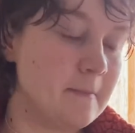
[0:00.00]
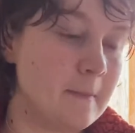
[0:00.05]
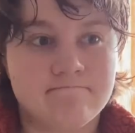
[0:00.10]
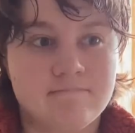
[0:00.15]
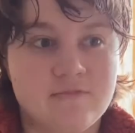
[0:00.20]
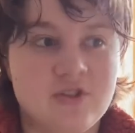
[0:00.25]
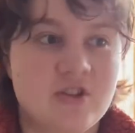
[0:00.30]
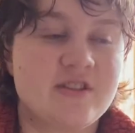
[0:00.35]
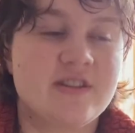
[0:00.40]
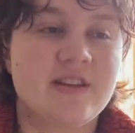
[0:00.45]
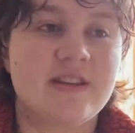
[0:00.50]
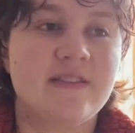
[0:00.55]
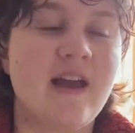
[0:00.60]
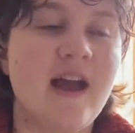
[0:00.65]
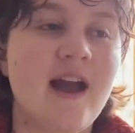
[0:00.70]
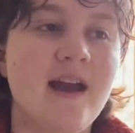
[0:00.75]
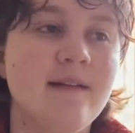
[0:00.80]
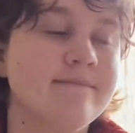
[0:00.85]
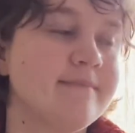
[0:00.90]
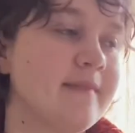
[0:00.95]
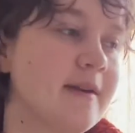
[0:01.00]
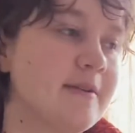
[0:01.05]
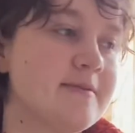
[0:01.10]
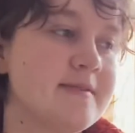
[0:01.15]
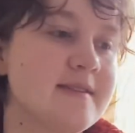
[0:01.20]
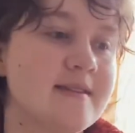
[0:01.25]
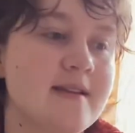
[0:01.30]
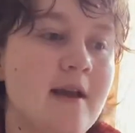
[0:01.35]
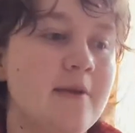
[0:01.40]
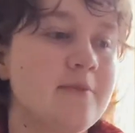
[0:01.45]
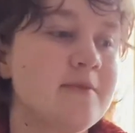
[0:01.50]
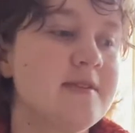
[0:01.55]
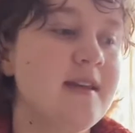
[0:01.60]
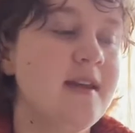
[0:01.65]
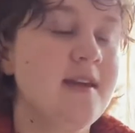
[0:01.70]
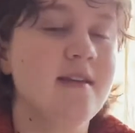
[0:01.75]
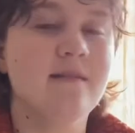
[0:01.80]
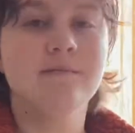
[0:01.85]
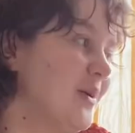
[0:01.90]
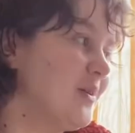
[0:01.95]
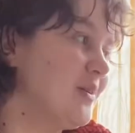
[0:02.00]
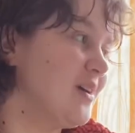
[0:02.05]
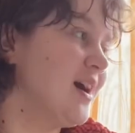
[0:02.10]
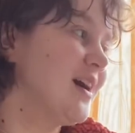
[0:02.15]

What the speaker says: Just like that, I was in.